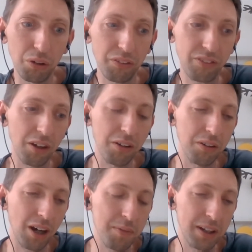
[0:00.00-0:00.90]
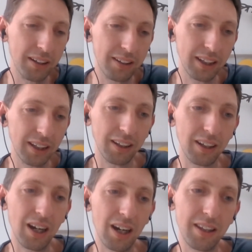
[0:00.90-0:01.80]
So, I mean, I think
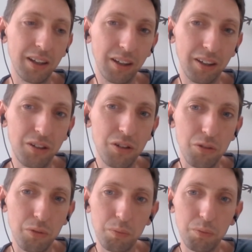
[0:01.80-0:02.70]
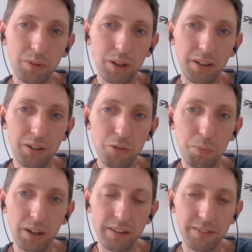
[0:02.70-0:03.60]
a huge
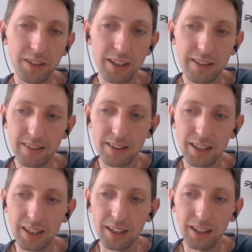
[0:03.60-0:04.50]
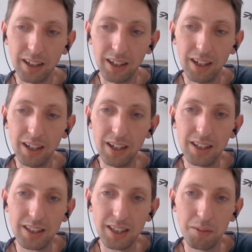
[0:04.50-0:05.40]
part of it is the
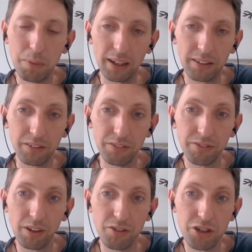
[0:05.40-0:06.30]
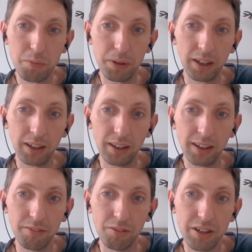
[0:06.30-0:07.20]
impact of shipping
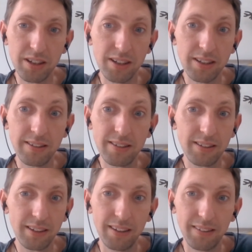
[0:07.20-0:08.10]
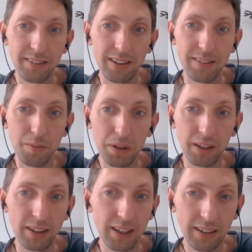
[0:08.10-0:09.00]
and returns is a big
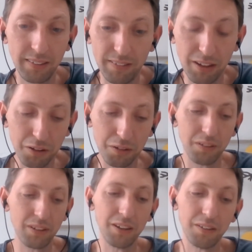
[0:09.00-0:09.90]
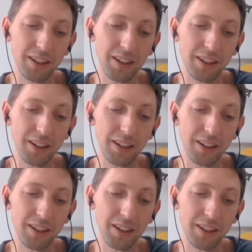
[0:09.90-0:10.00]
thing. So, you know,